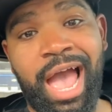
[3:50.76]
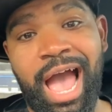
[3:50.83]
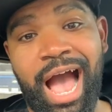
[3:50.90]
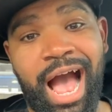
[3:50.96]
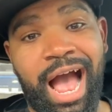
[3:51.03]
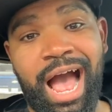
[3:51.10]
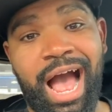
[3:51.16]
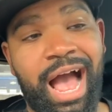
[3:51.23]

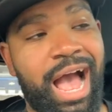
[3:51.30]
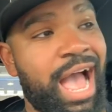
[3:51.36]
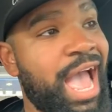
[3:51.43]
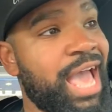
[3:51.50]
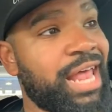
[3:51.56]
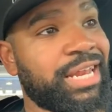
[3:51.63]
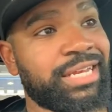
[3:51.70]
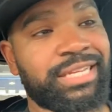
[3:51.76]
I
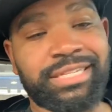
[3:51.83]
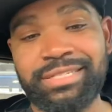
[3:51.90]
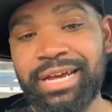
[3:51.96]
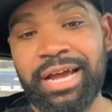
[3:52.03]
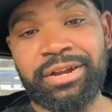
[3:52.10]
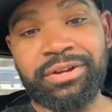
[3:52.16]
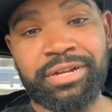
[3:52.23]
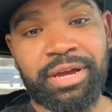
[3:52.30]
had a
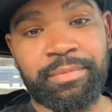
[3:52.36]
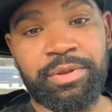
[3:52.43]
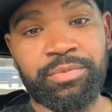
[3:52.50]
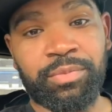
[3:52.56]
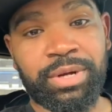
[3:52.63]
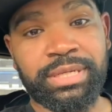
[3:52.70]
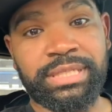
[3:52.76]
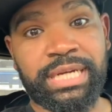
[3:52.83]
designer come in
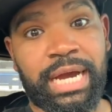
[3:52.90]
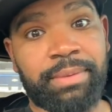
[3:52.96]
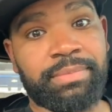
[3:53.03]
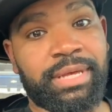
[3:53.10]
one time.